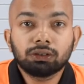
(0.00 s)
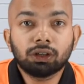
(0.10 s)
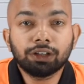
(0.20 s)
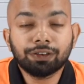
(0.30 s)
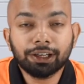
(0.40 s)

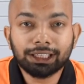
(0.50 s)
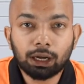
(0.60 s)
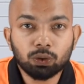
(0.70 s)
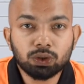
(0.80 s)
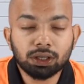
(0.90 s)

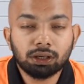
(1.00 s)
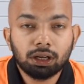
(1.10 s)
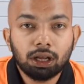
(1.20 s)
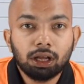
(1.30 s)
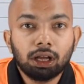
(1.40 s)
35,000,
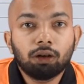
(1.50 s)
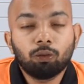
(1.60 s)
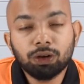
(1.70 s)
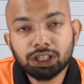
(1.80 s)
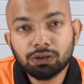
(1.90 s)

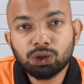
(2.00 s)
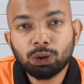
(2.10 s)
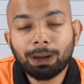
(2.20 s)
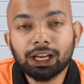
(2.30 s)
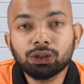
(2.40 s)
which gives you
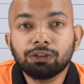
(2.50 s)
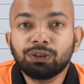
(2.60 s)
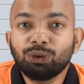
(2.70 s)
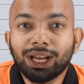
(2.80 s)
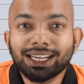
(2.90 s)
a balance
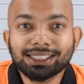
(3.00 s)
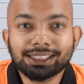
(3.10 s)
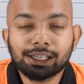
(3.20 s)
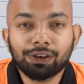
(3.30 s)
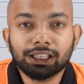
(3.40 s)
of
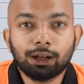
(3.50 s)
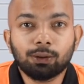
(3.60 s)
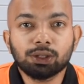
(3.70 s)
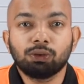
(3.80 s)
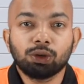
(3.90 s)

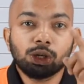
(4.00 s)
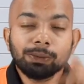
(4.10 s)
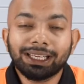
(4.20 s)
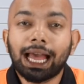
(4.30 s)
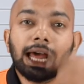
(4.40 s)
2,65,000, which will
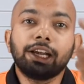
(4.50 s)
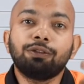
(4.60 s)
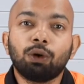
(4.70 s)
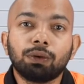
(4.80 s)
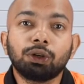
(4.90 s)
be carried
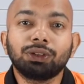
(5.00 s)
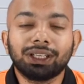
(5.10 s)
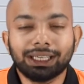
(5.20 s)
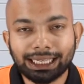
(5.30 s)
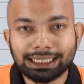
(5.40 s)
forward to
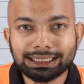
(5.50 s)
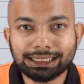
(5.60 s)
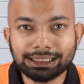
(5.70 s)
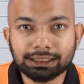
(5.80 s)
the next